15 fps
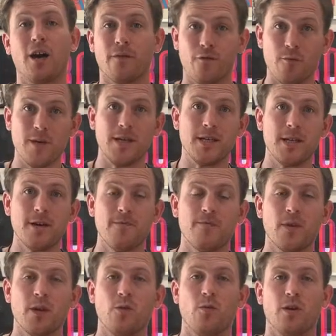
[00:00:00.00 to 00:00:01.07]
from India,
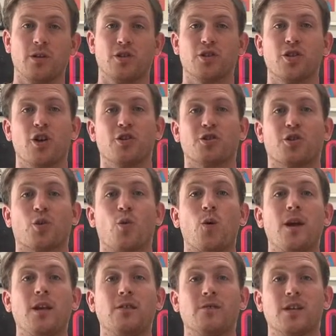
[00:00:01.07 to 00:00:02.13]
which is known as the
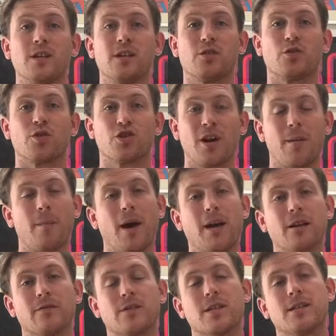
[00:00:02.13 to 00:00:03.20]
Queen of Teas or the
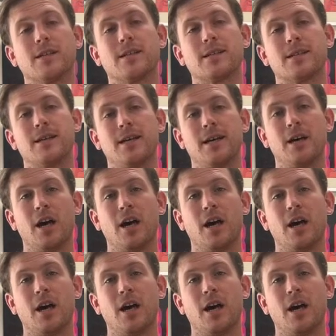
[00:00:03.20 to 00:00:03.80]
Champagne of Teas.